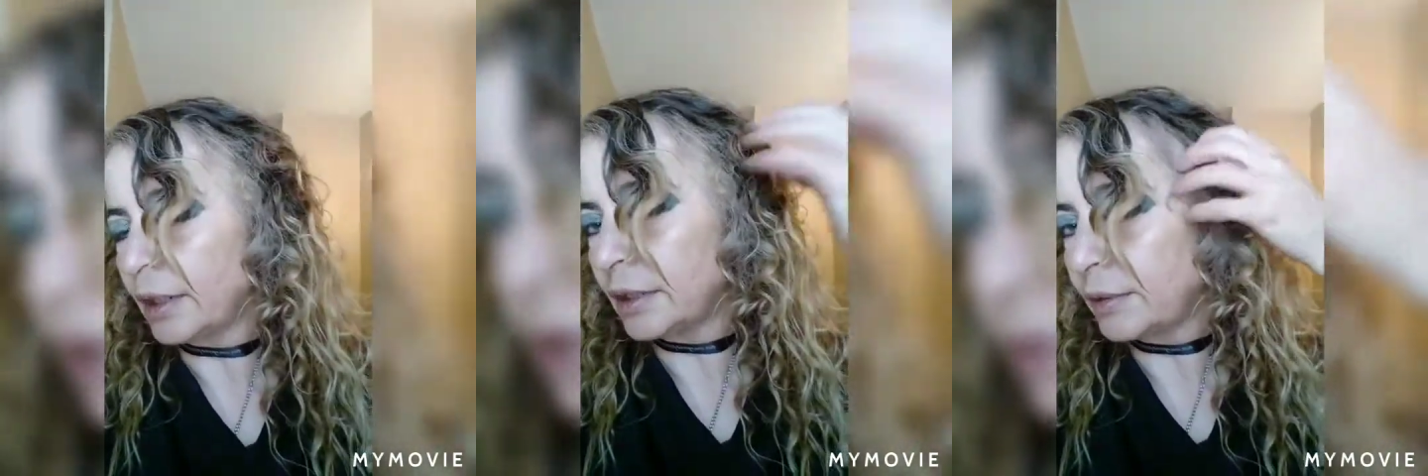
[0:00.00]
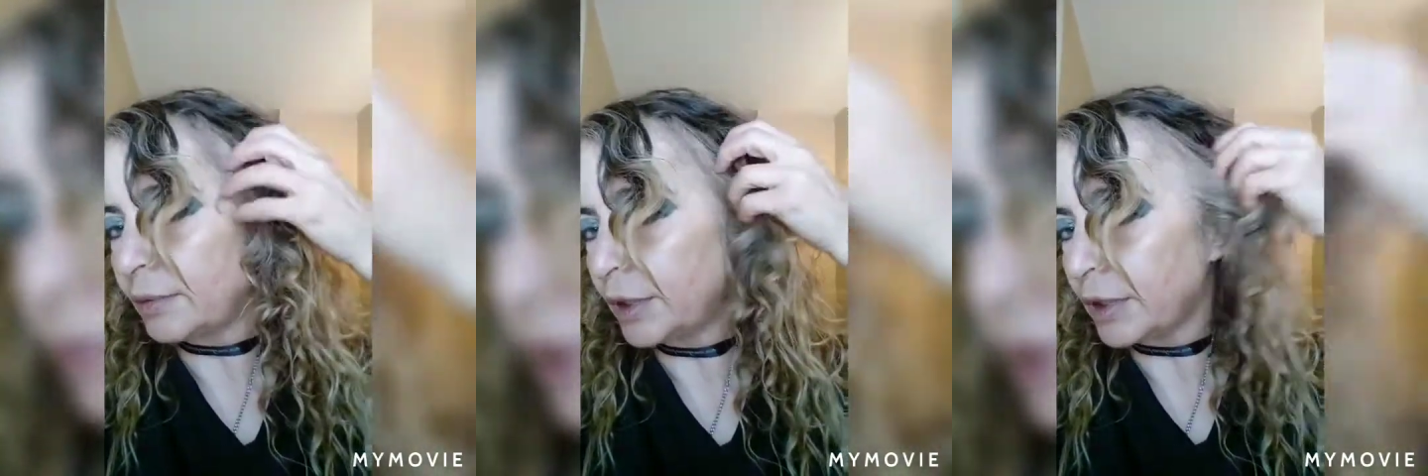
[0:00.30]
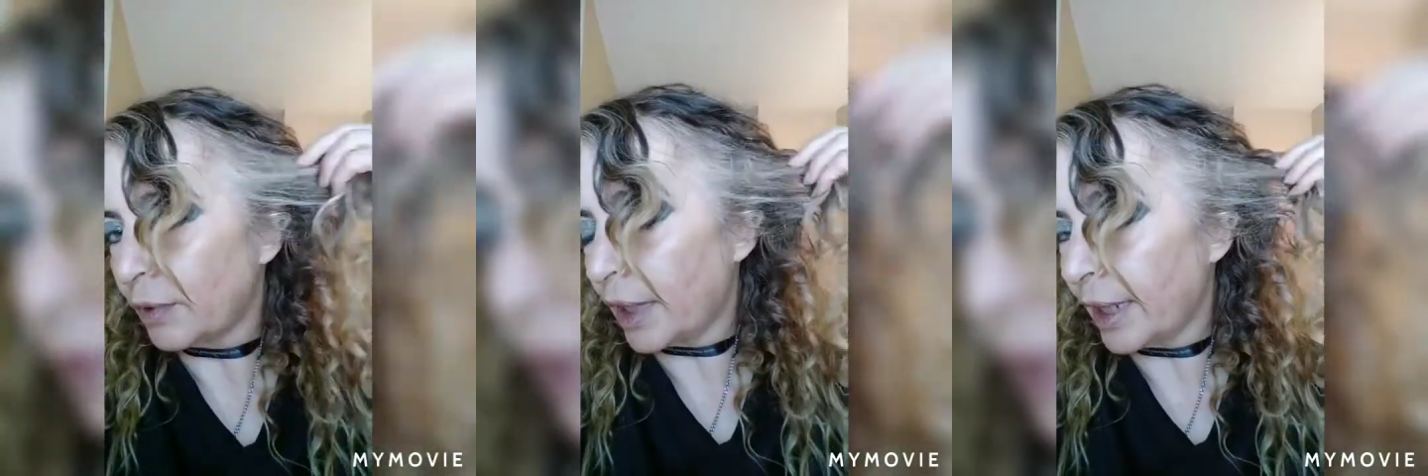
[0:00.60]
The reason
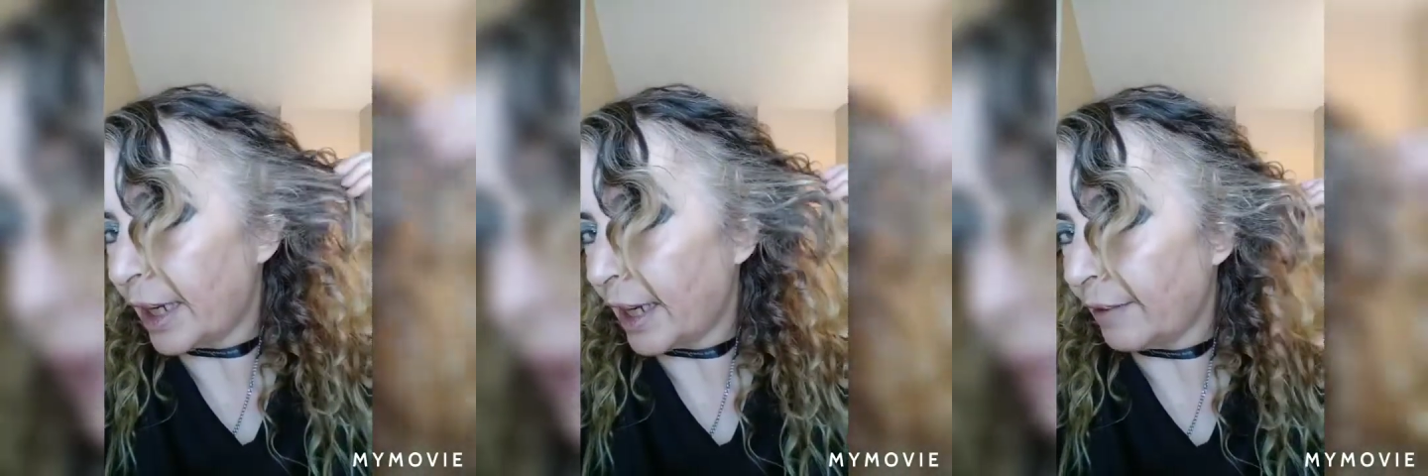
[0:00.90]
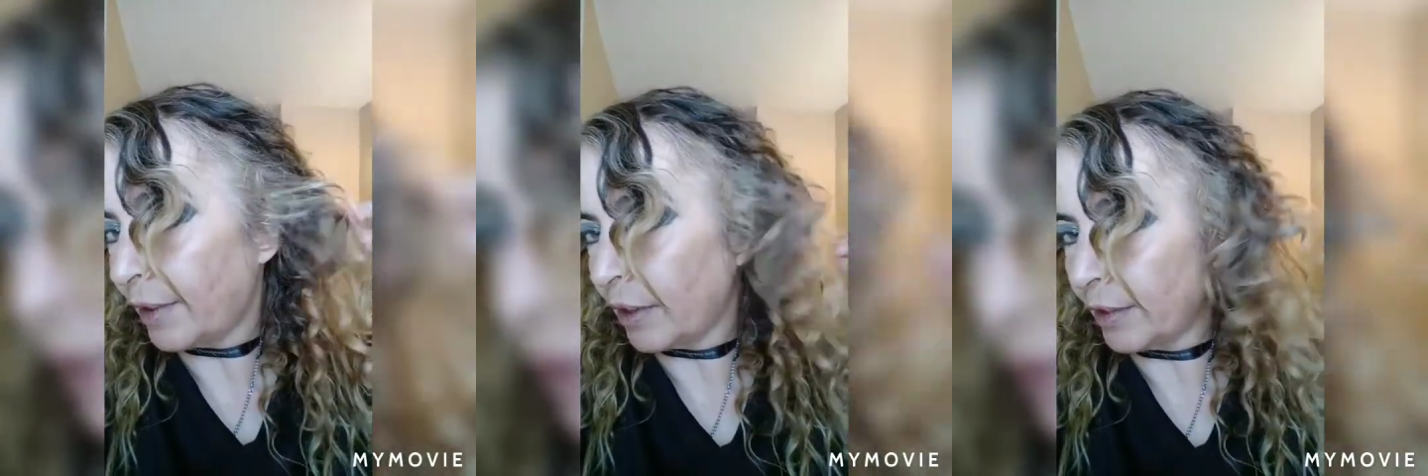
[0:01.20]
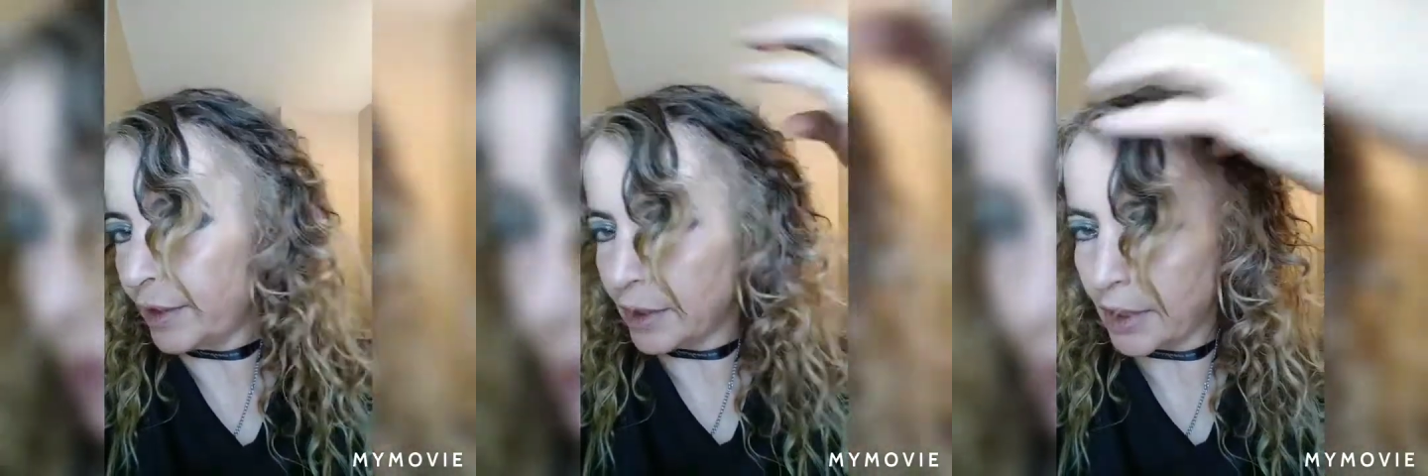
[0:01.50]
why I have all of
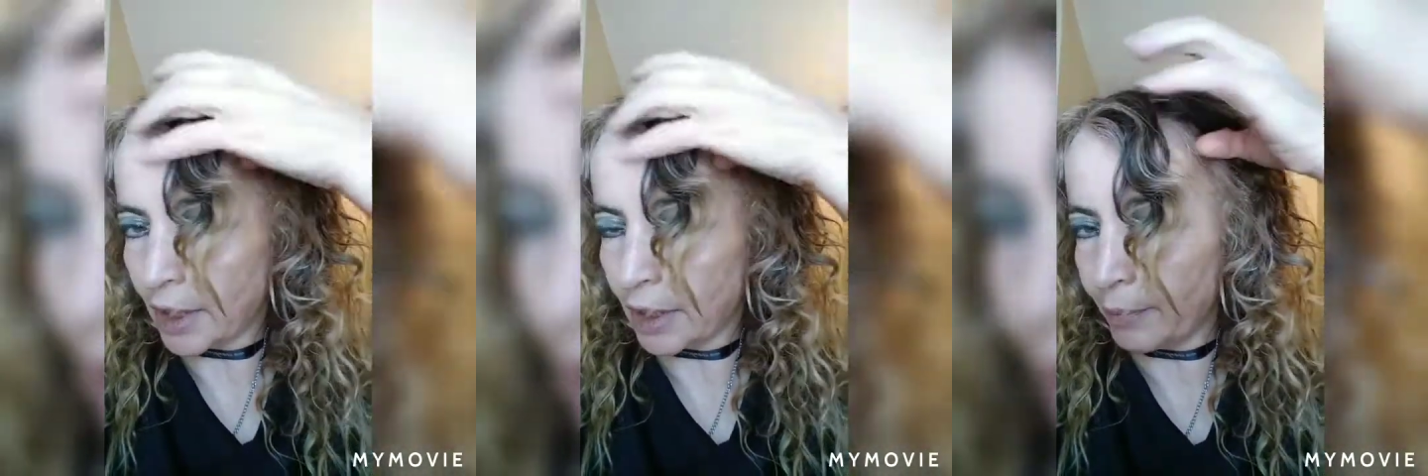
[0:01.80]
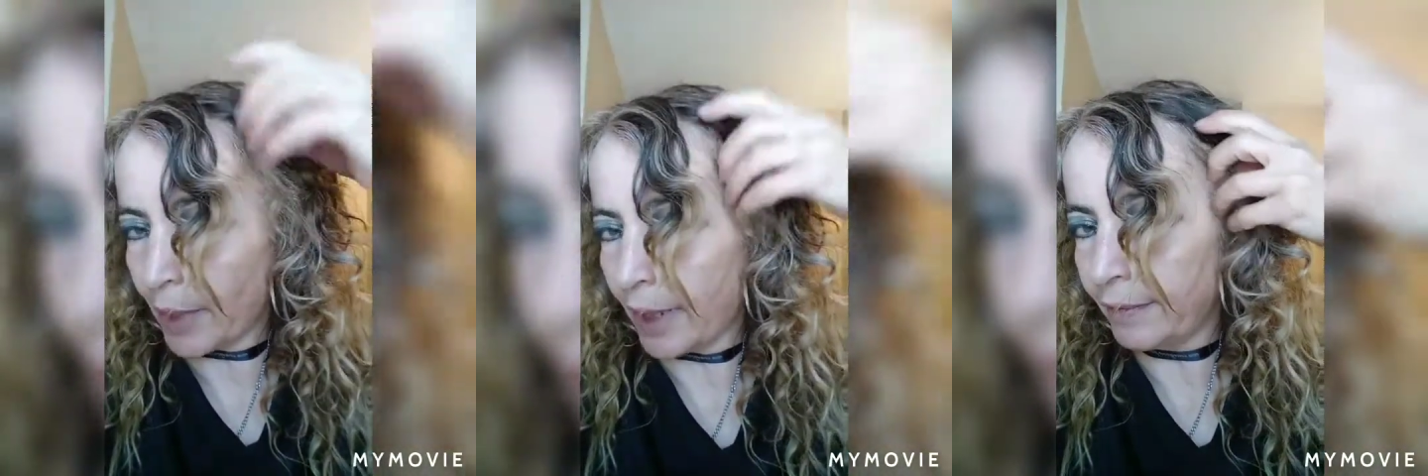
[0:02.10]
this out of my